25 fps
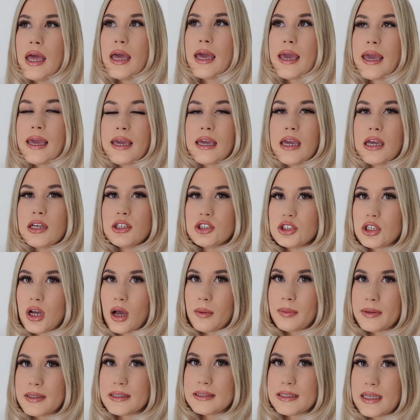a
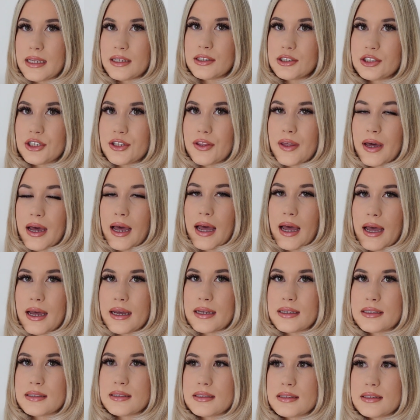shopping centre that
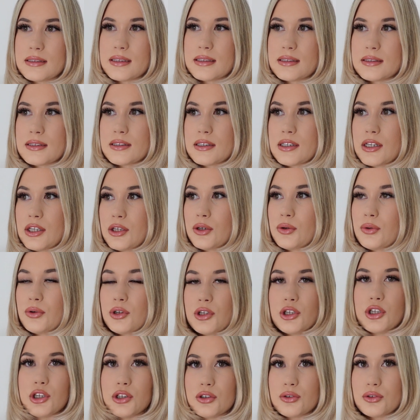has this new
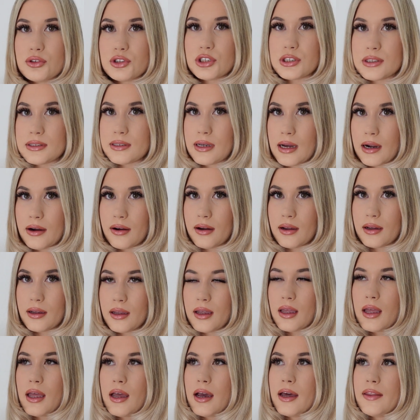huge Zara.
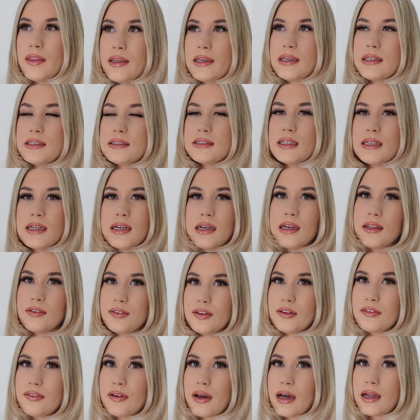I think it's in
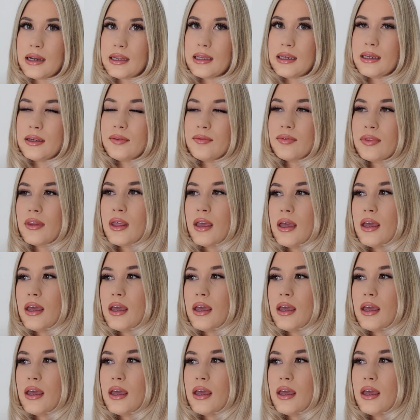Liffey Valley.